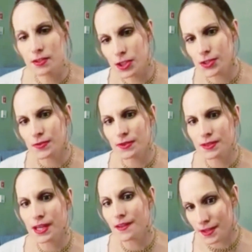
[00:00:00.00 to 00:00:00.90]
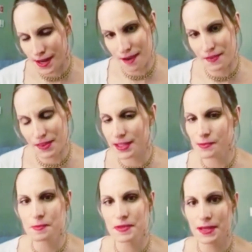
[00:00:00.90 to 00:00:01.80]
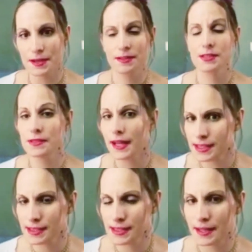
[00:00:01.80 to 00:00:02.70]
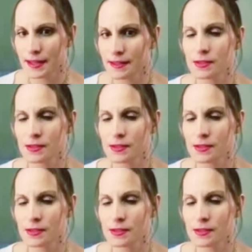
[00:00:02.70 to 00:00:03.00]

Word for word: June, the other half of the kids will be here. So that's exciting.